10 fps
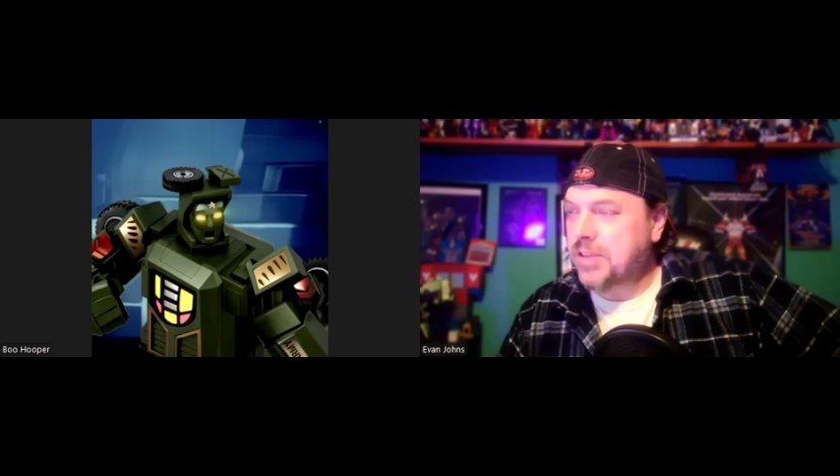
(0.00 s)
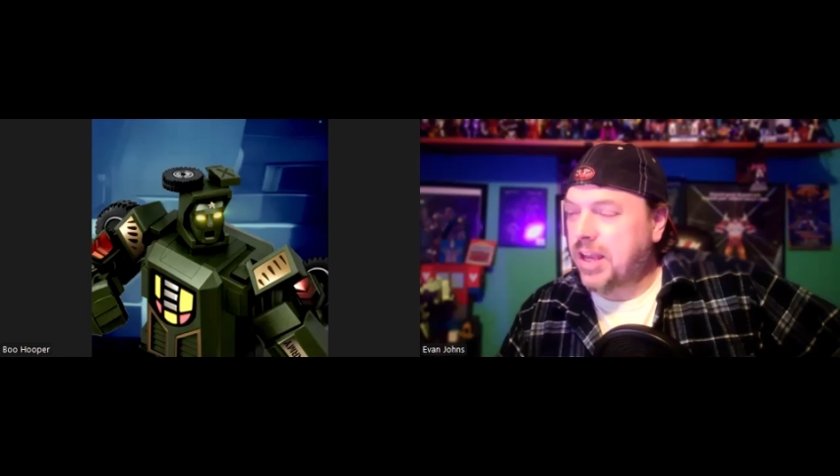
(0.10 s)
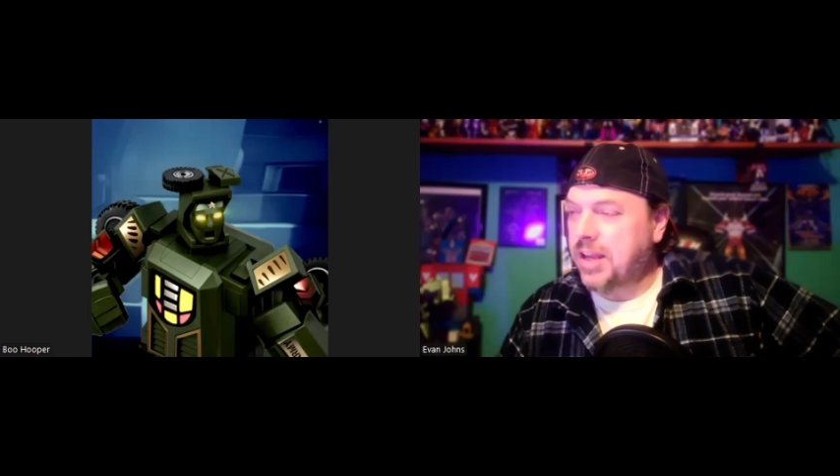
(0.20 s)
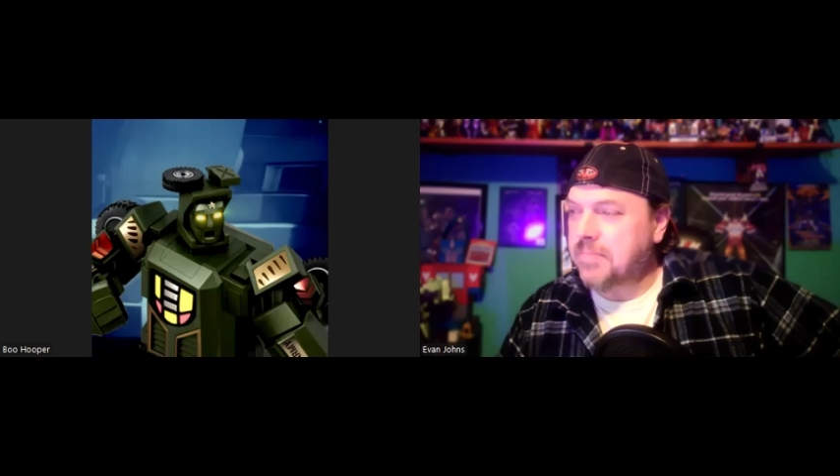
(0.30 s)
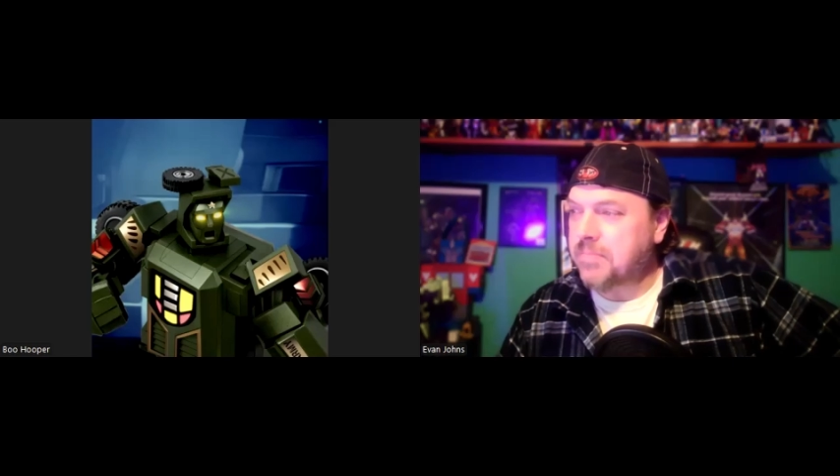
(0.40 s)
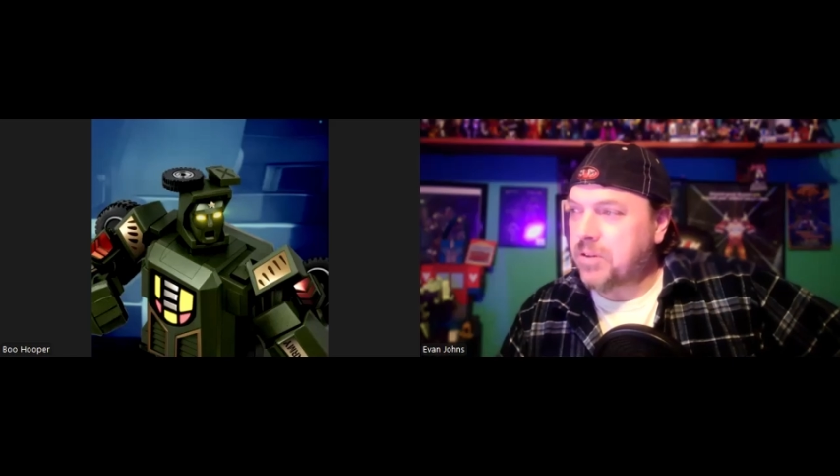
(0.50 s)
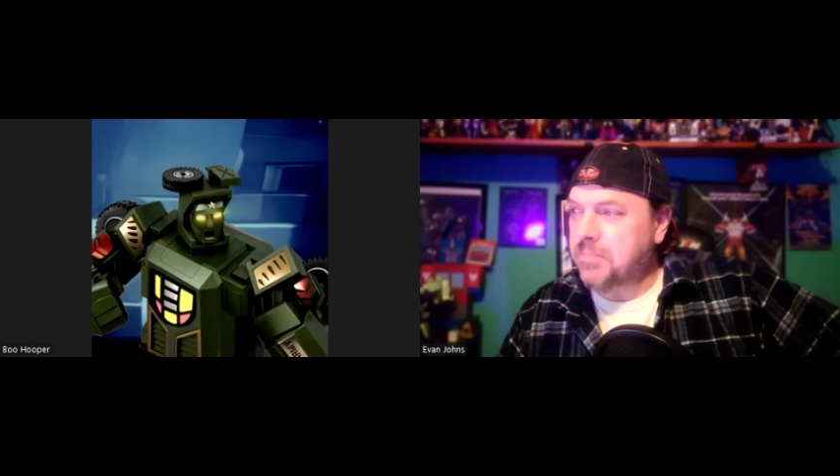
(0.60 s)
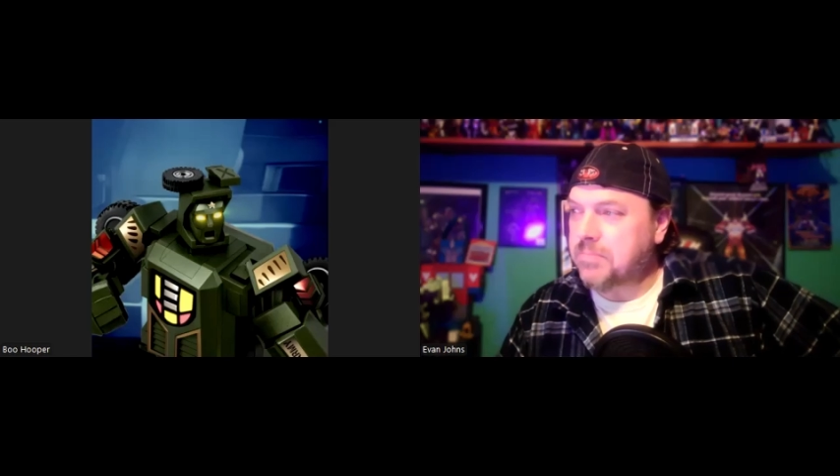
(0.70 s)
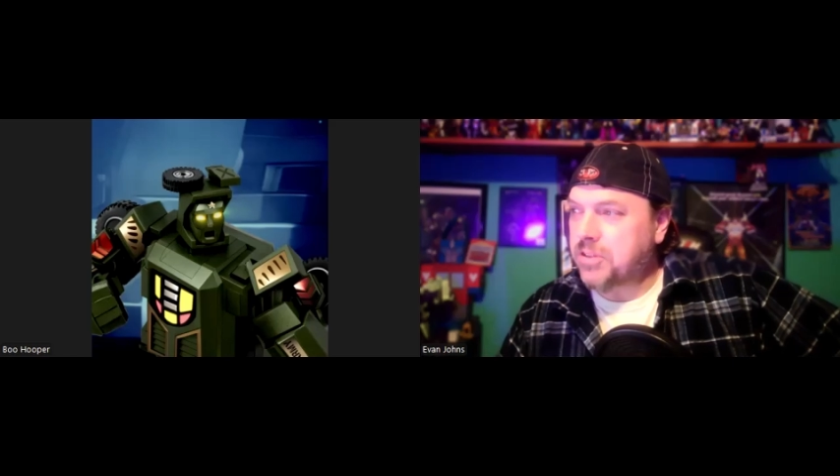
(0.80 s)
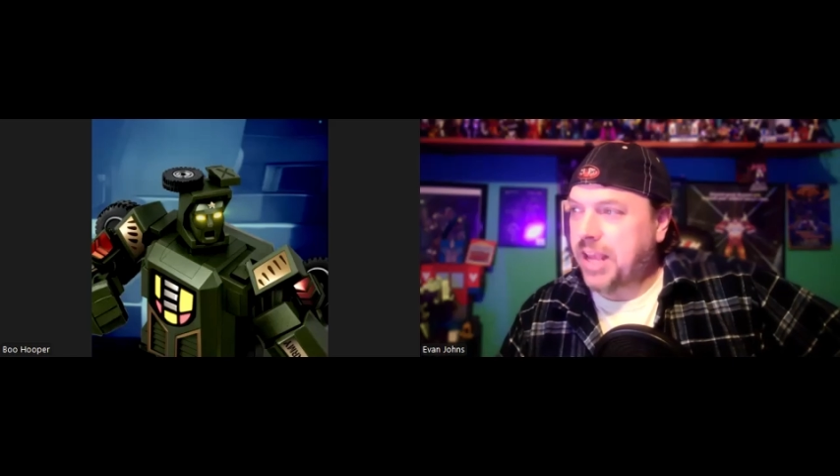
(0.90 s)

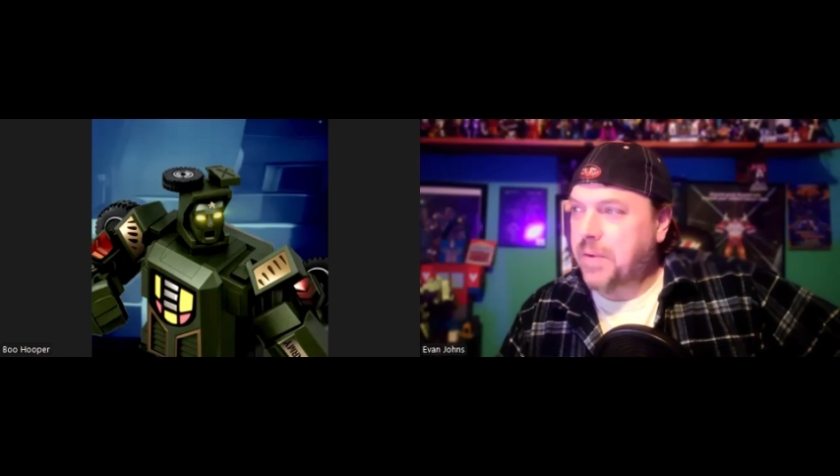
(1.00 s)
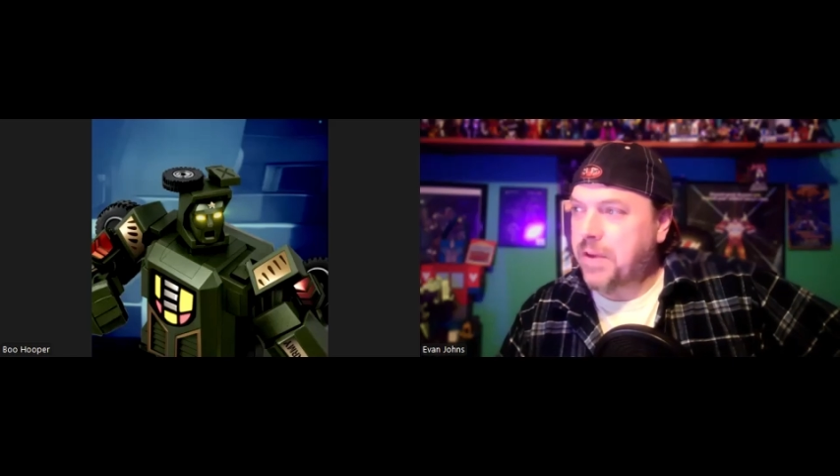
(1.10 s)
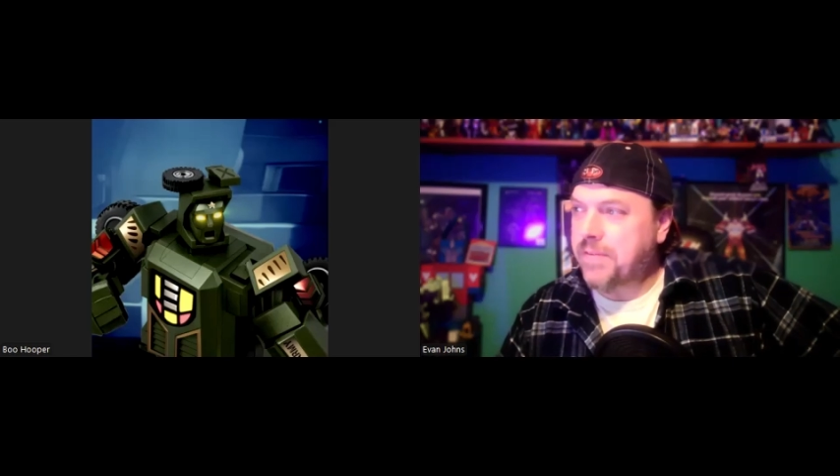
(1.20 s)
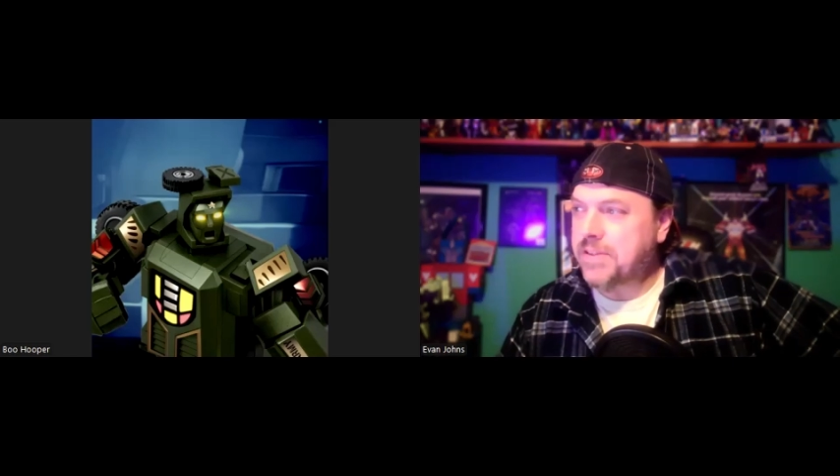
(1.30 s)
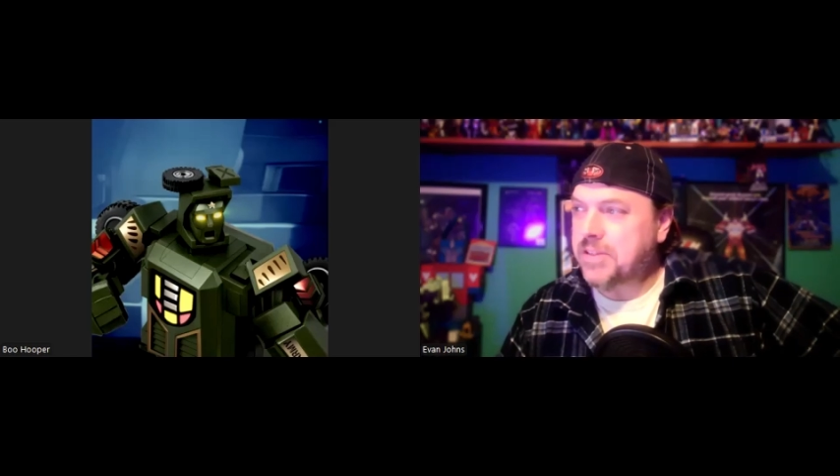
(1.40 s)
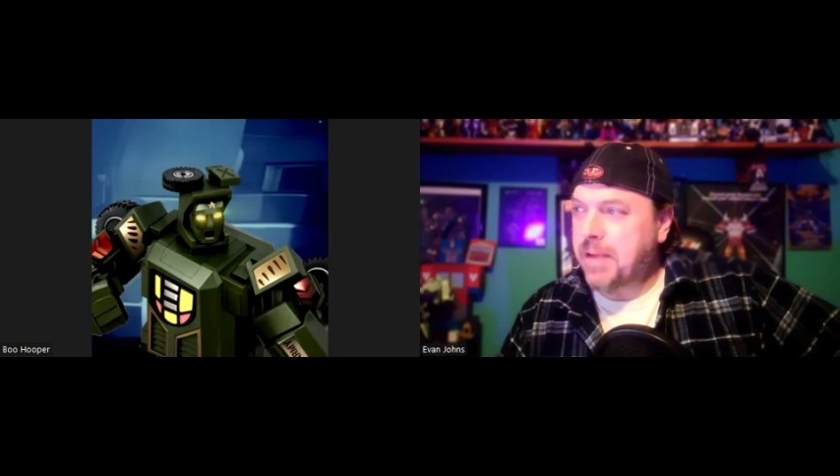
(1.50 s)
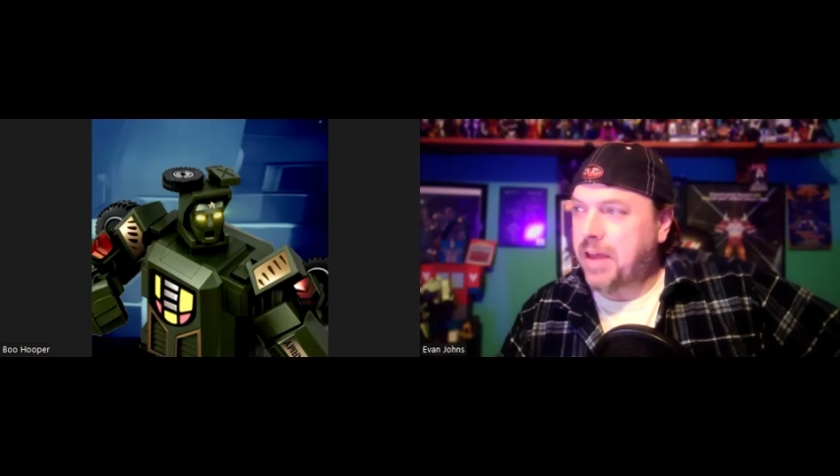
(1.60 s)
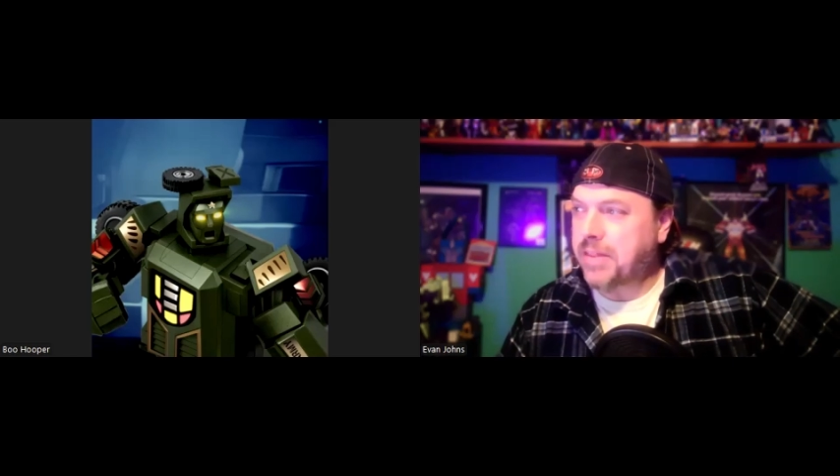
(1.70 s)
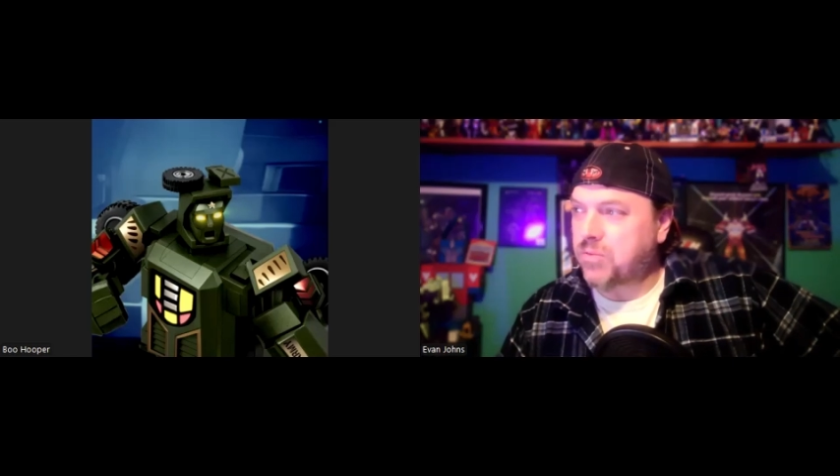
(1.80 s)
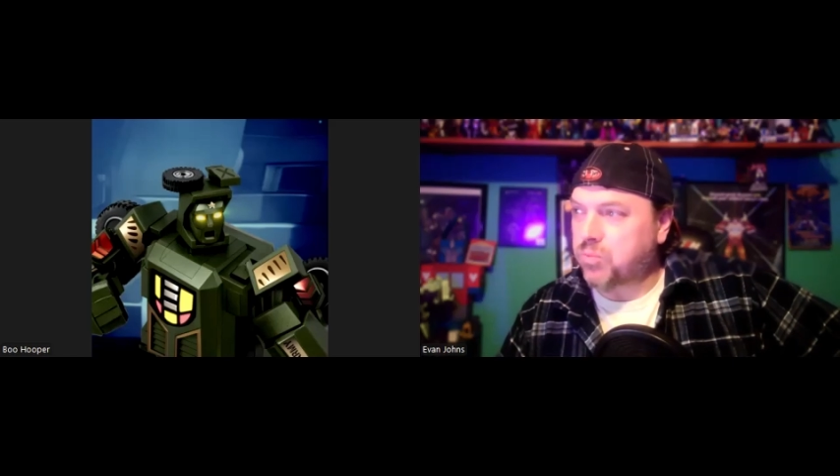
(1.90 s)
Soundwave in his
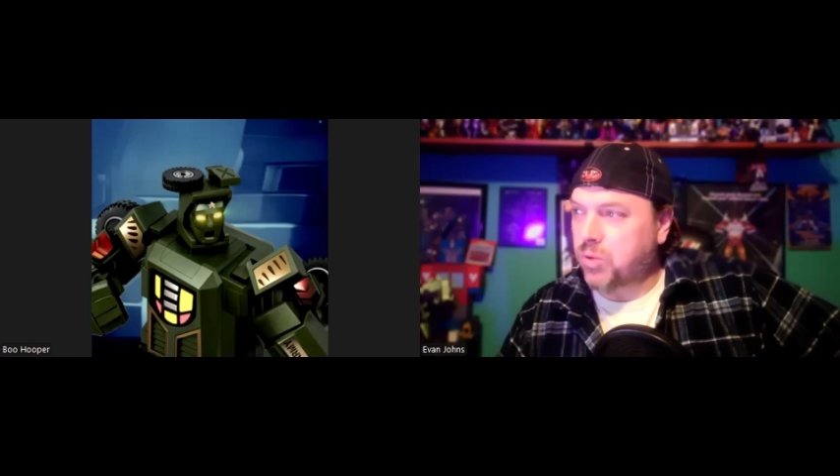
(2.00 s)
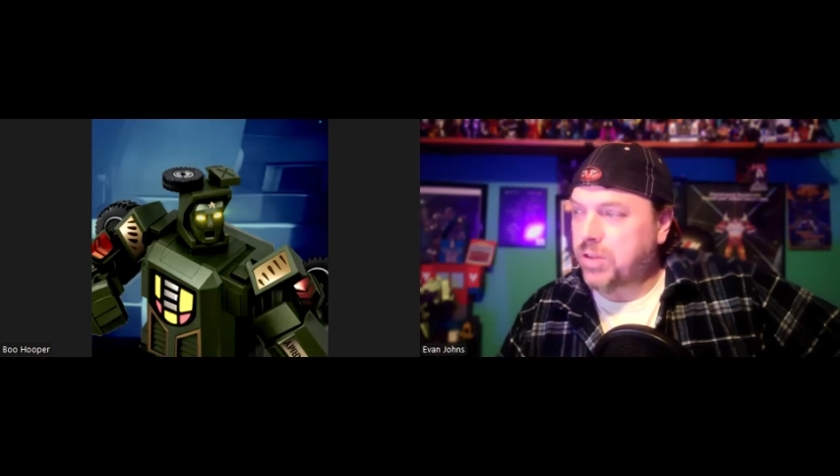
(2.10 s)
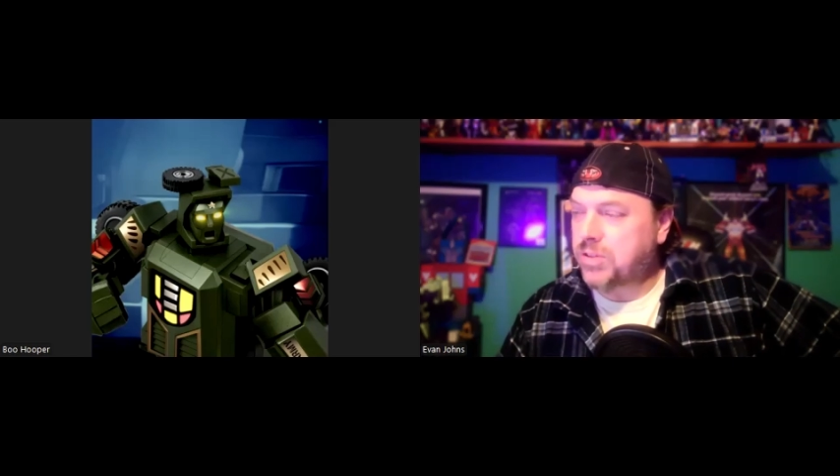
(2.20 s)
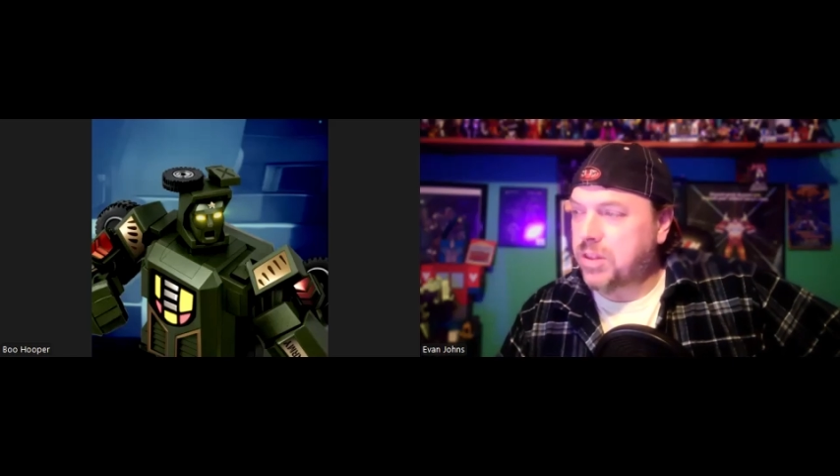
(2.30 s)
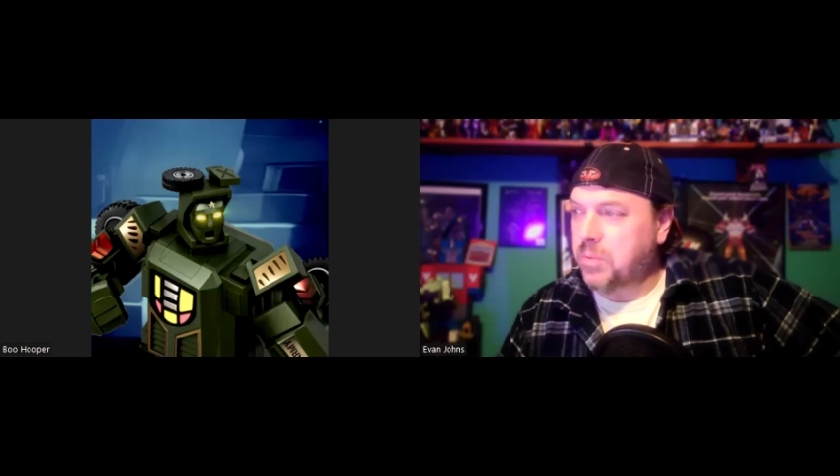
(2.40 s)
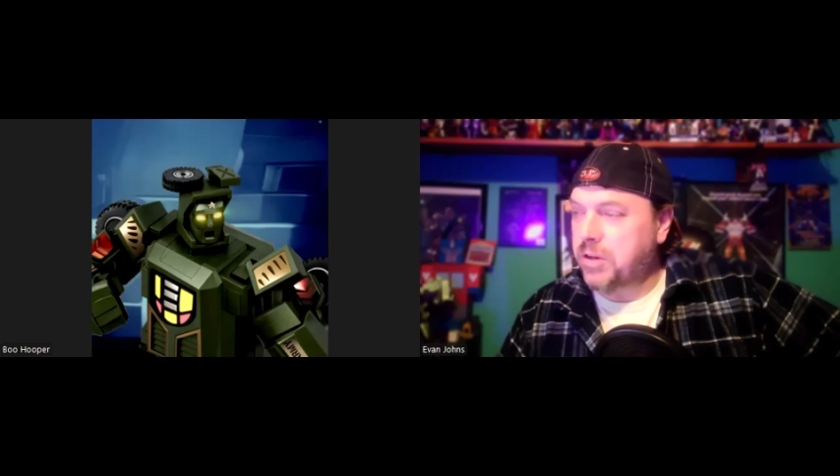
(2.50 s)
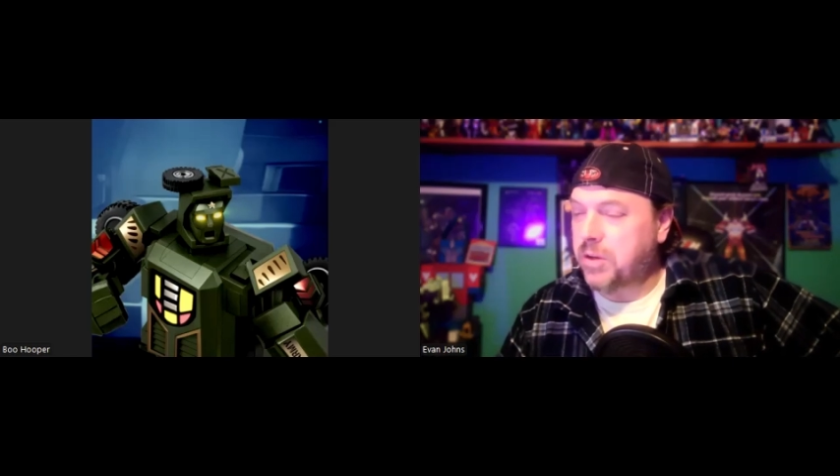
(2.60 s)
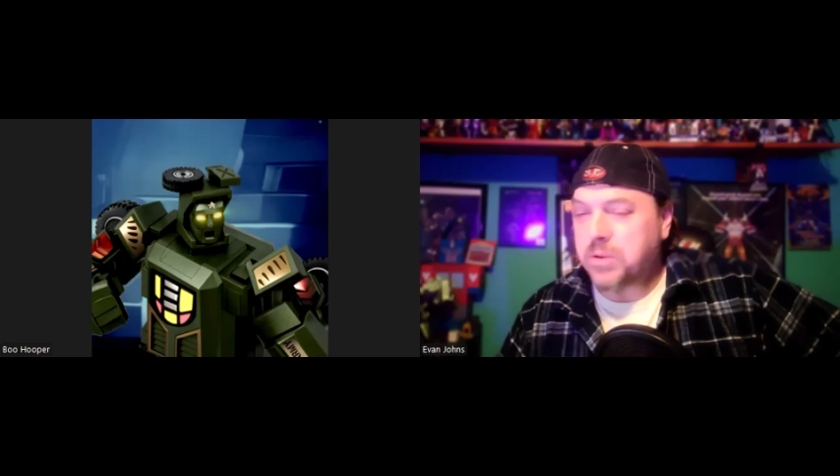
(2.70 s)
mouth and runs to the window,